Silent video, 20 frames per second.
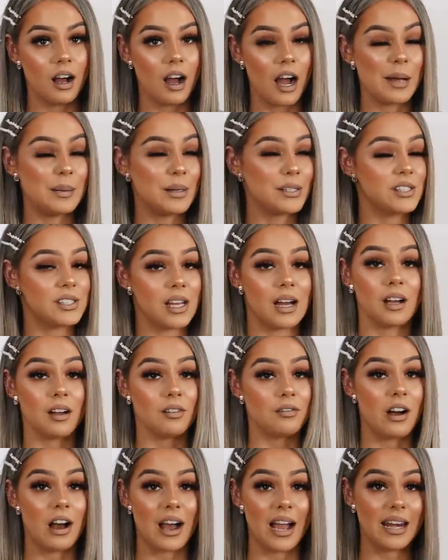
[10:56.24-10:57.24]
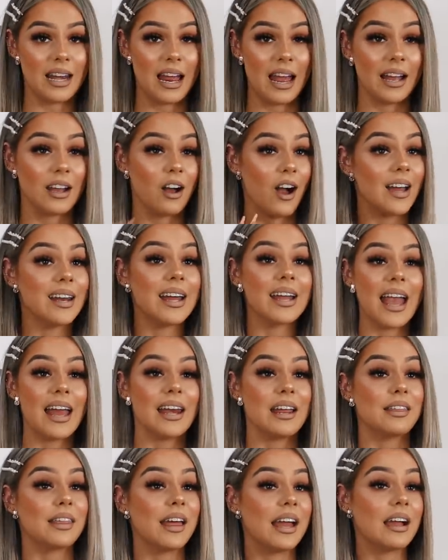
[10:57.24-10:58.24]
I'm a sucker for high neck. High neck
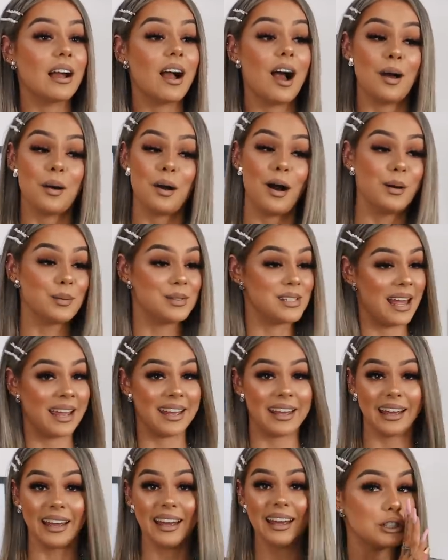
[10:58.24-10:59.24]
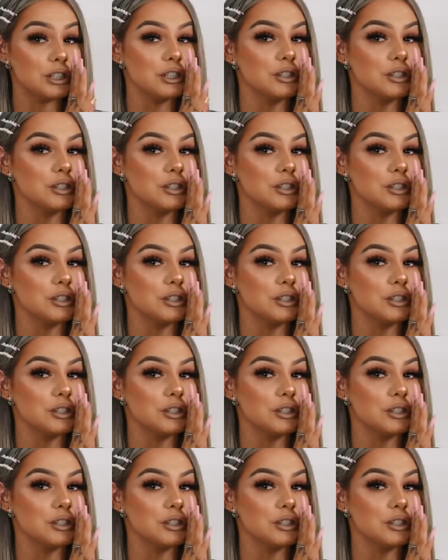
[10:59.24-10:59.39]
anything, I'll take it.